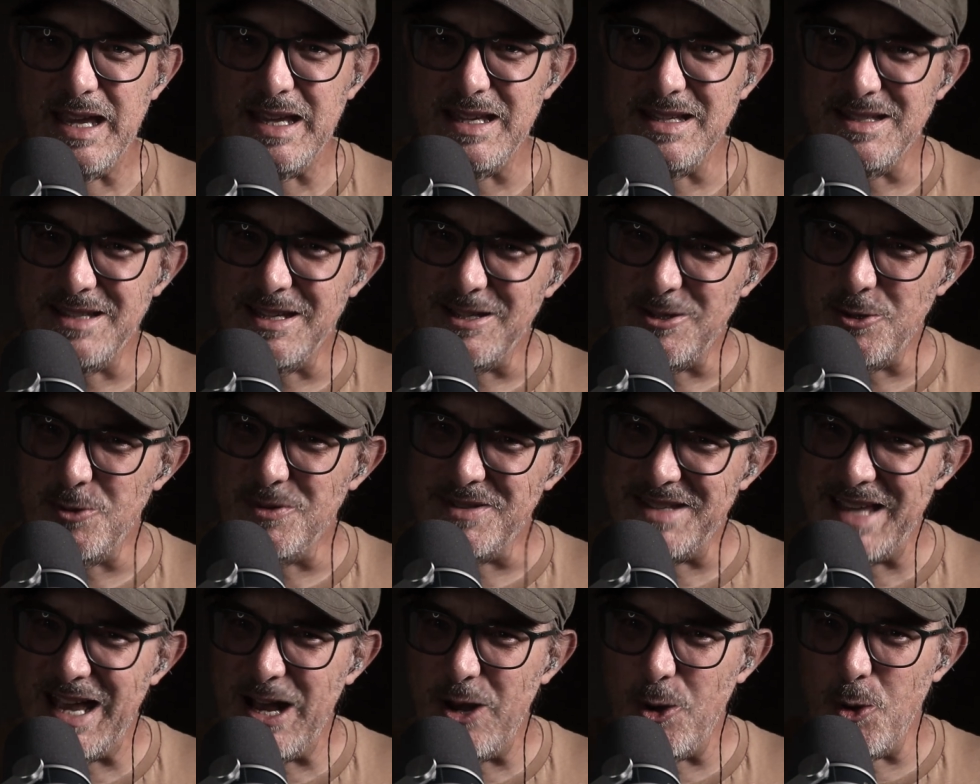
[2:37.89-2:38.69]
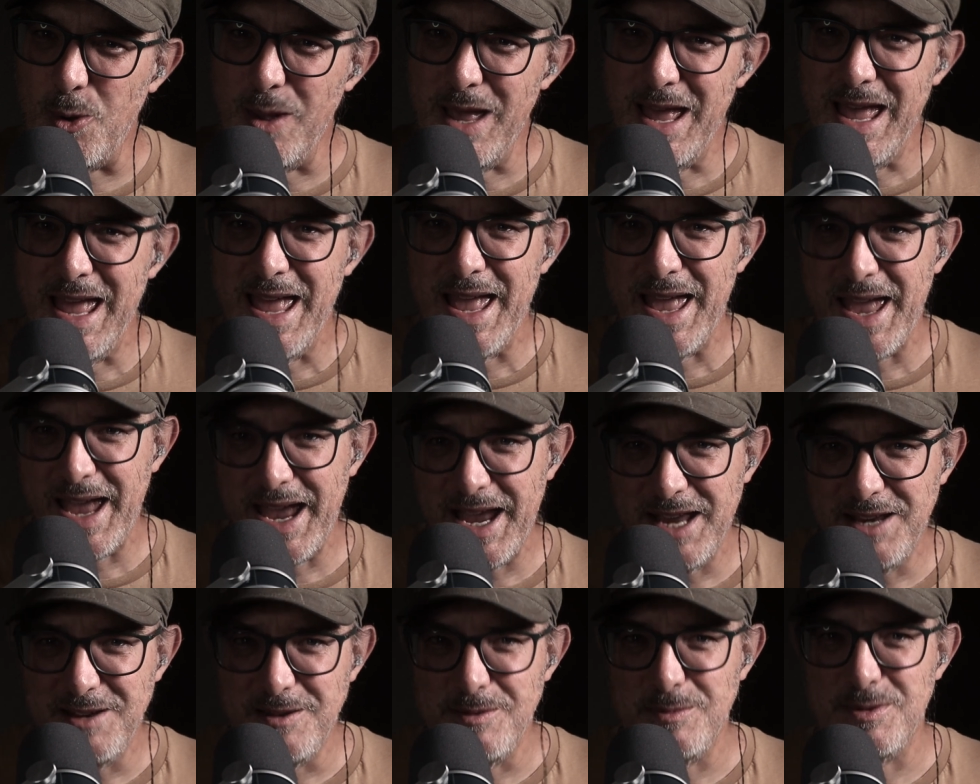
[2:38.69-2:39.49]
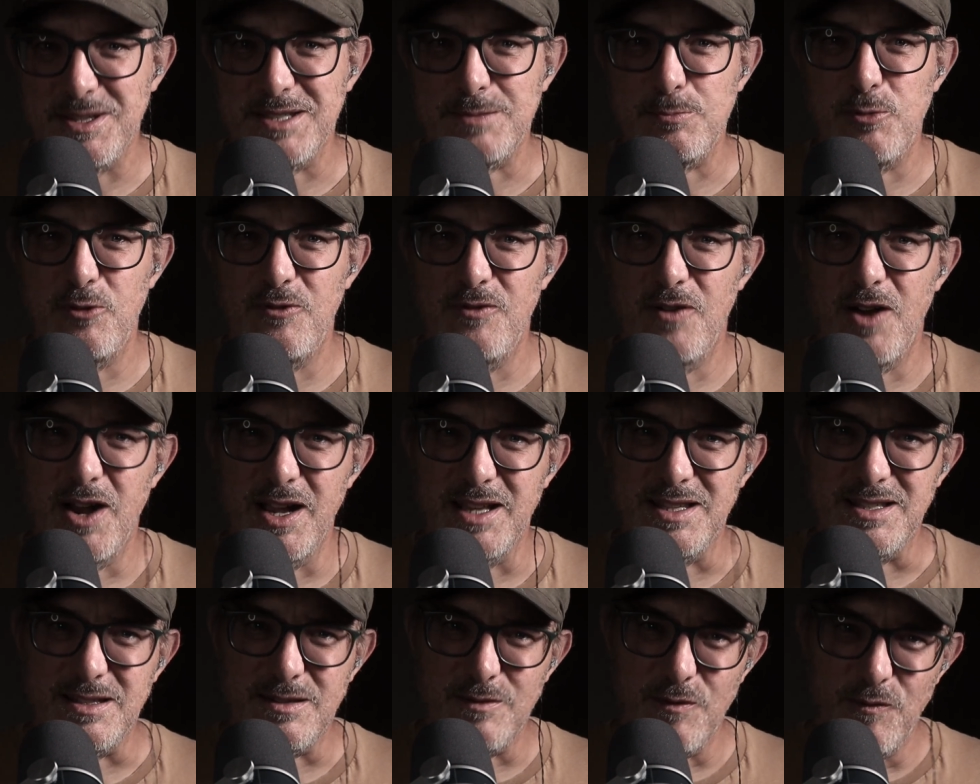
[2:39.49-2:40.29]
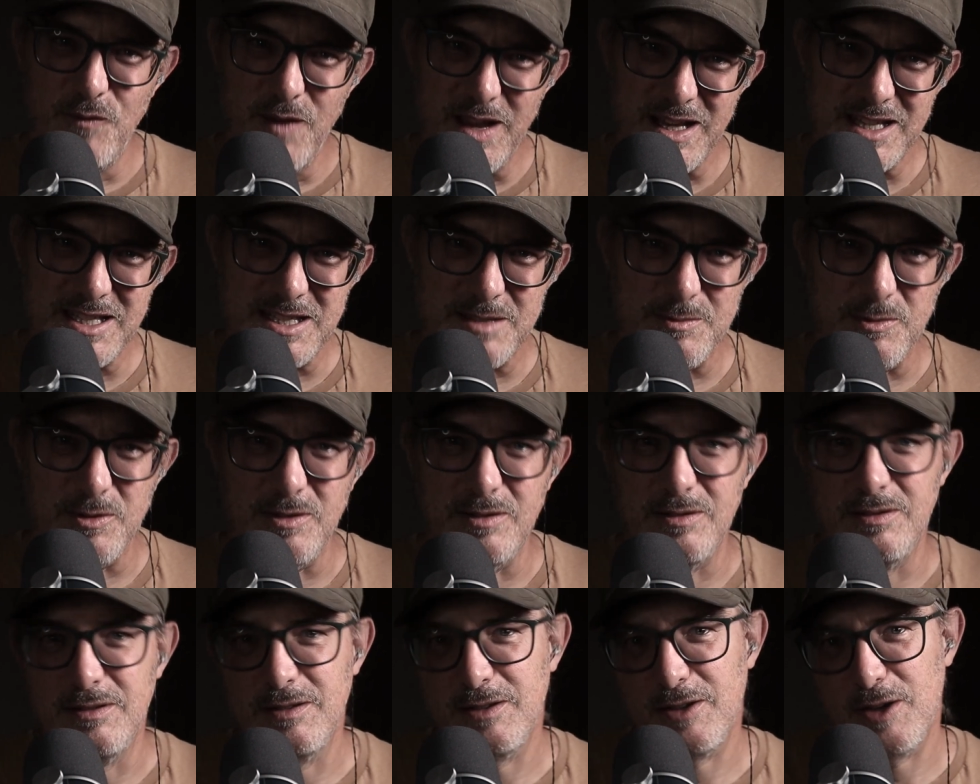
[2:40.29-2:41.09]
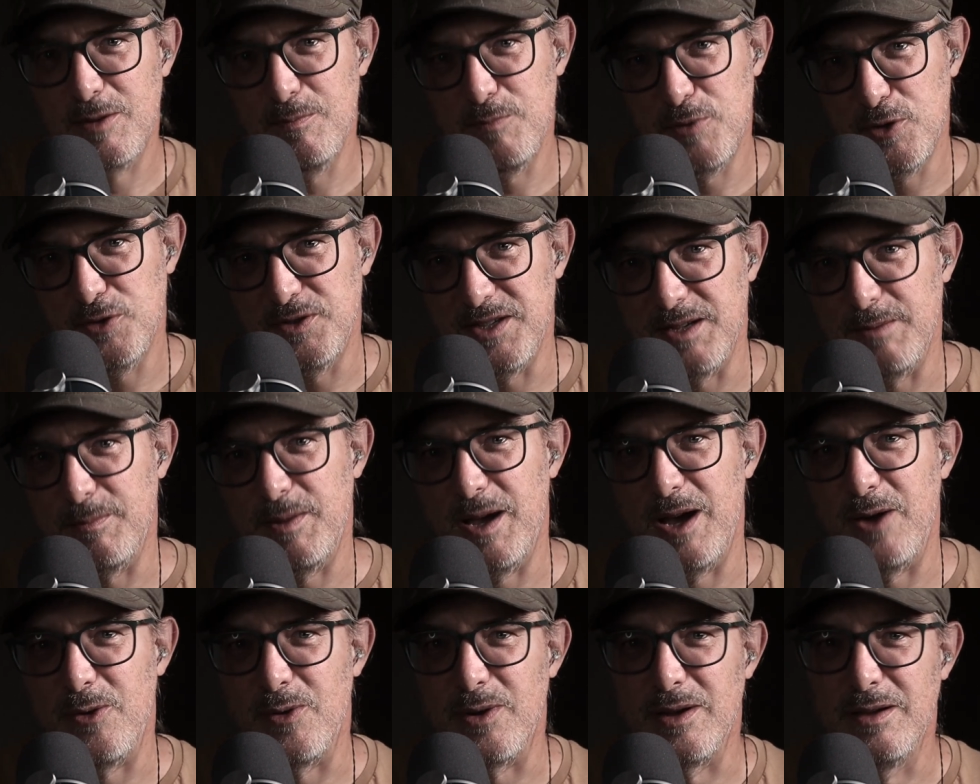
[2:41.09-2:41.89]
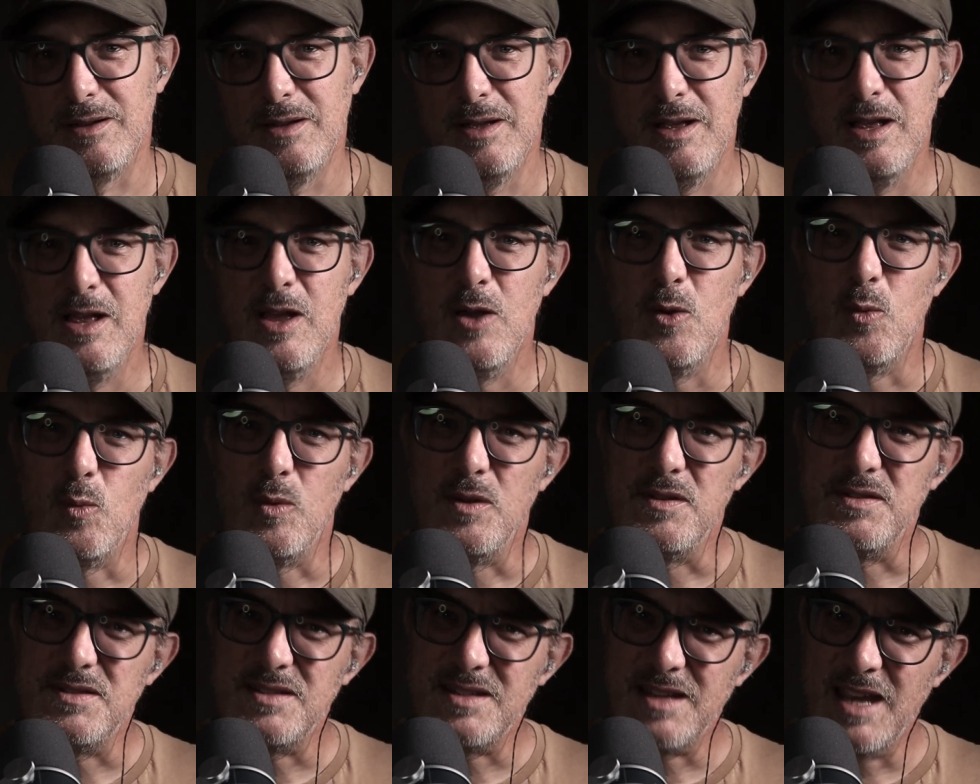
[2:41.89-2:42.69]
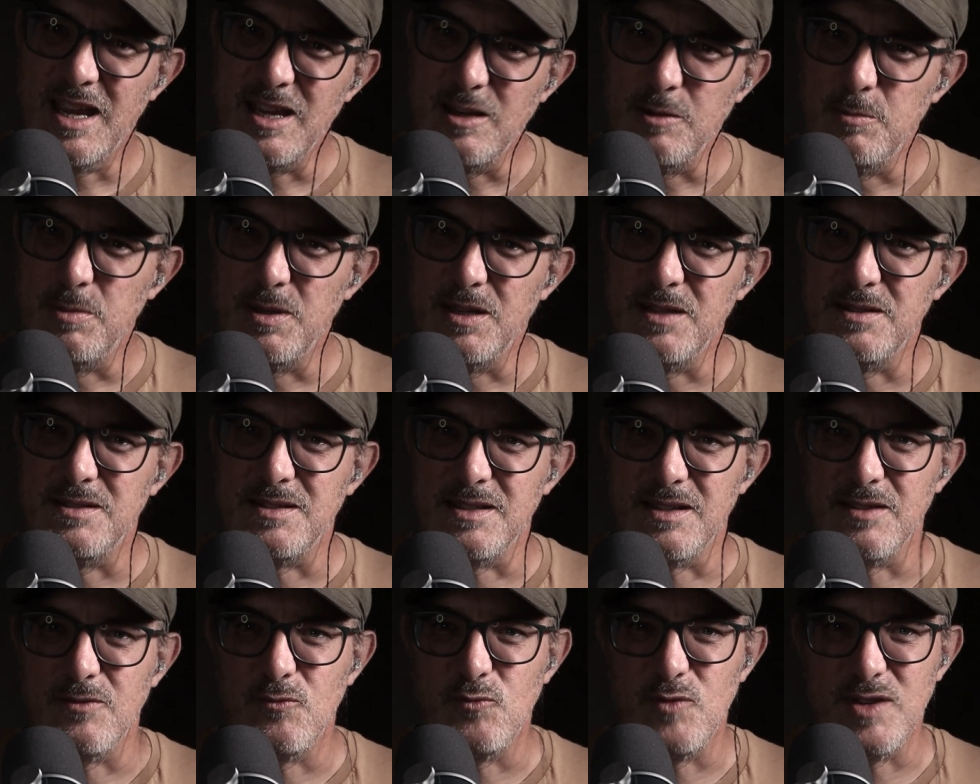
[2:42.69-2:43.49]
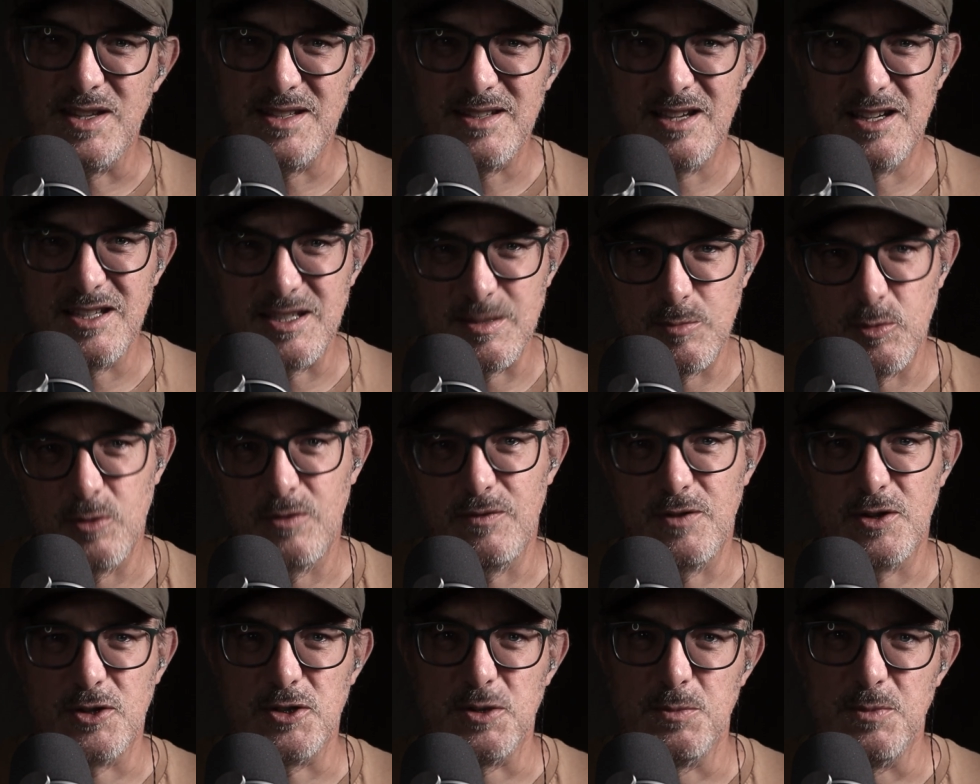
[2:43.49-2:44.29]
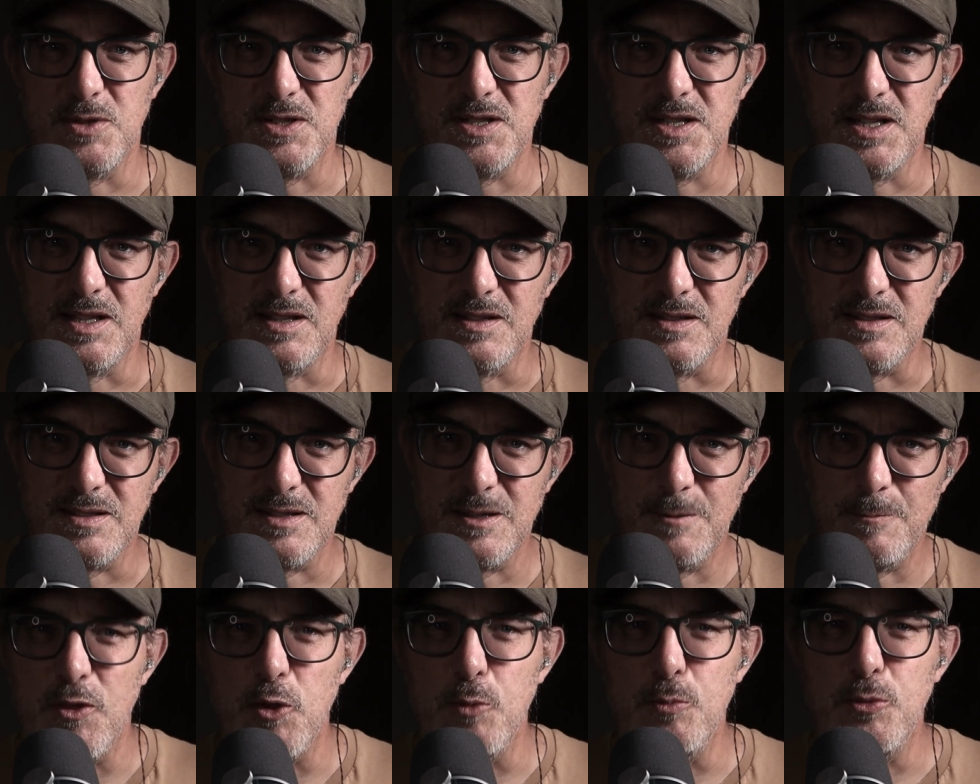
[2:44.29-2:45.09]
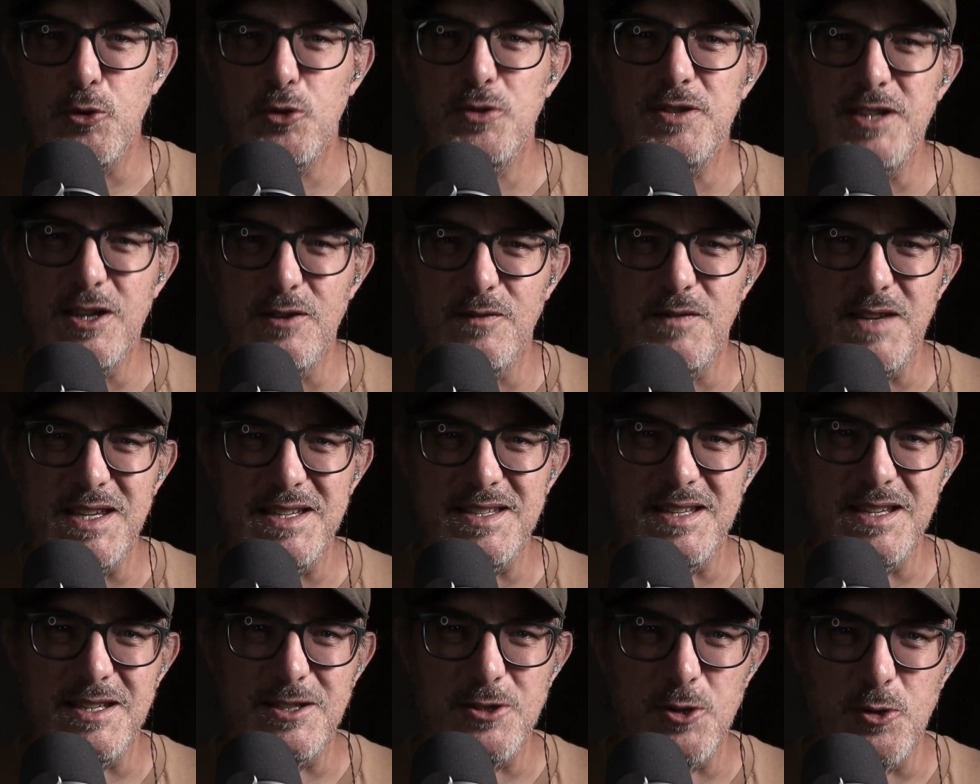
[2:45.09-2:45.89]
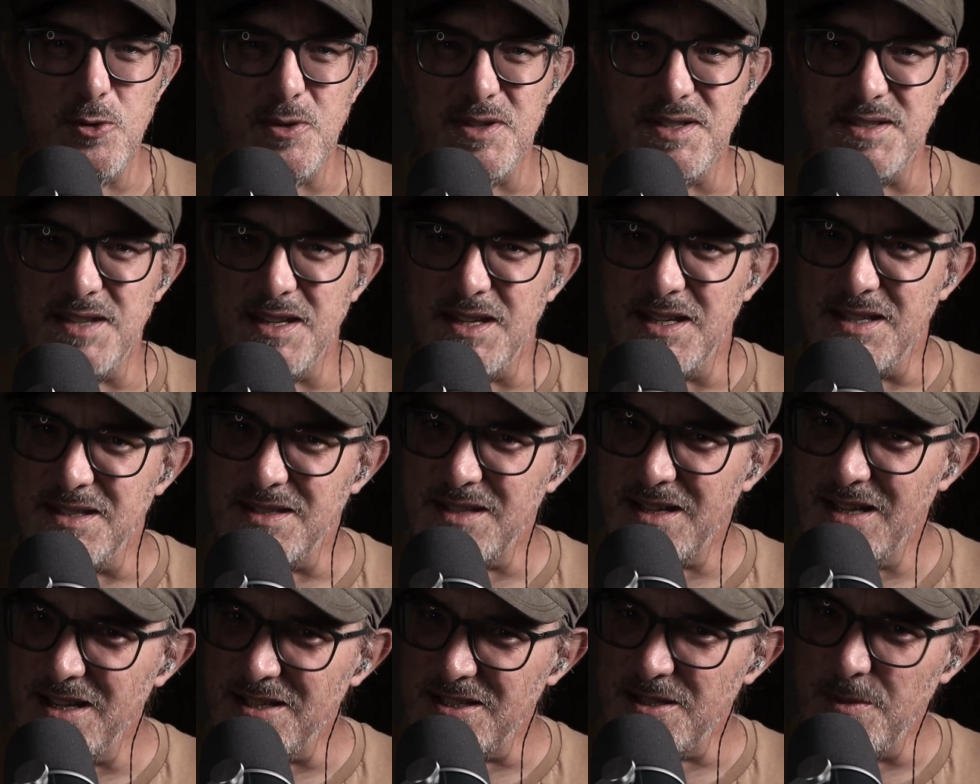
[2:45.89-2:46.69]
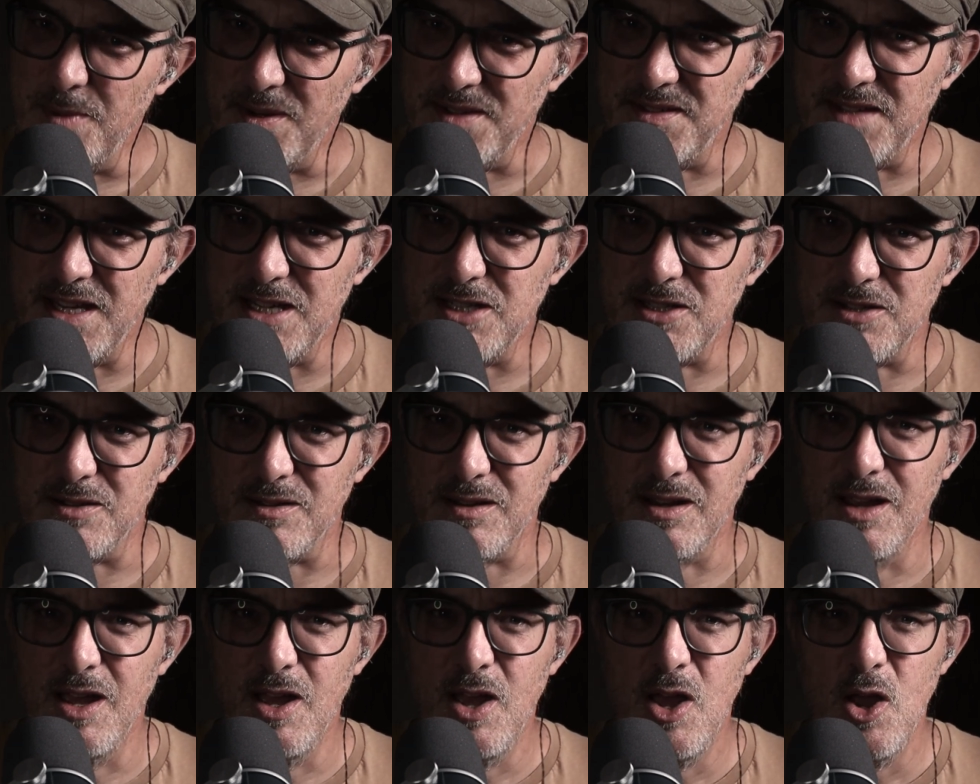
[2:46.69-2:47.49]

EC2 is how AWS provides flexible computing power with scalability and resizable virtual machines. The beauty of EC2 is in its customization.